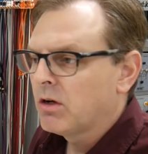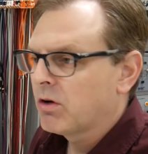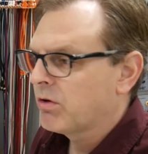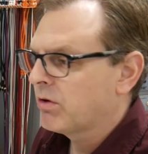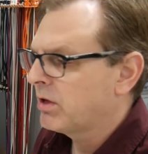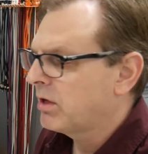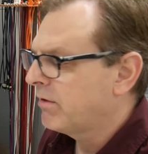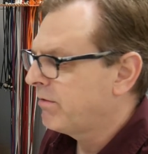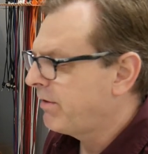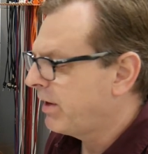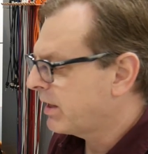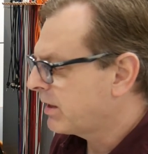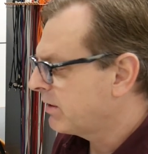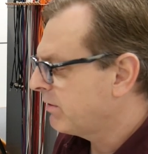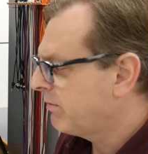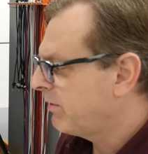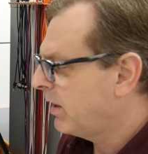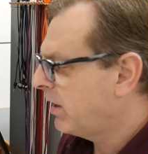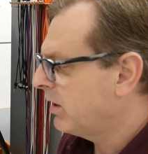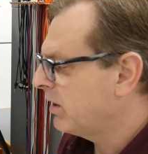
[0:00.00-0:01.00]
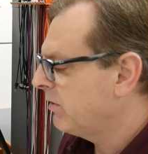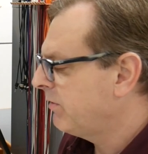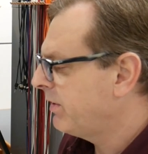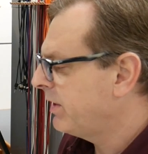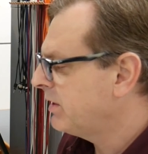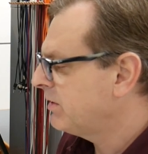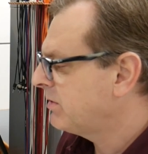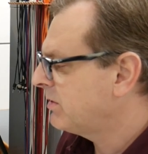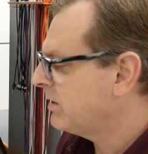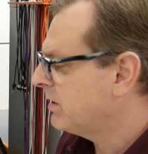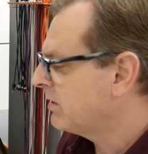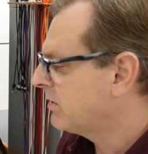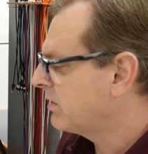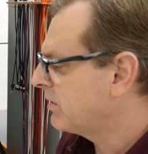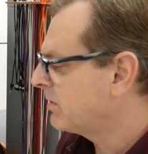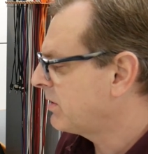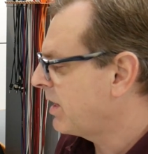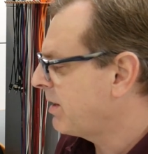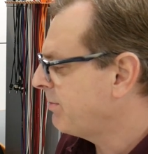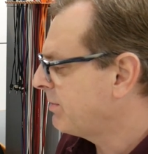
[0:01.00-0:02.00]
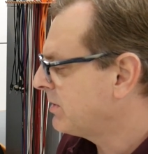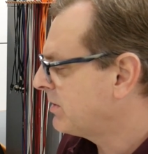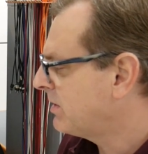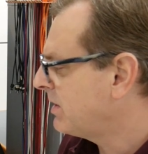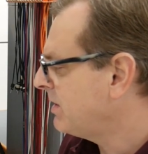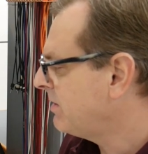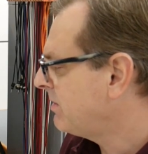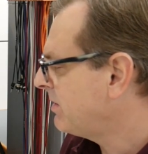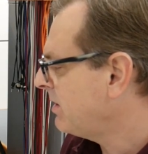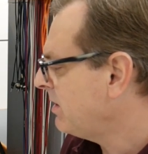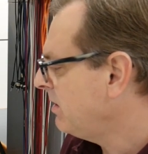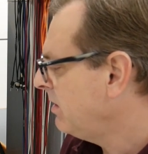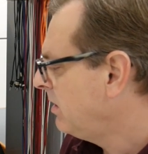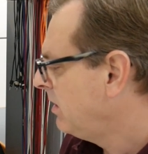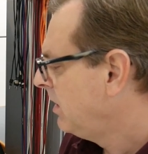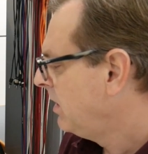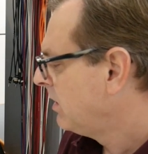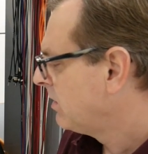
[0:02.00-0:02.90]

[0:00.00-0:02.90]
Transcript: or the effective value of AC is the same as DC.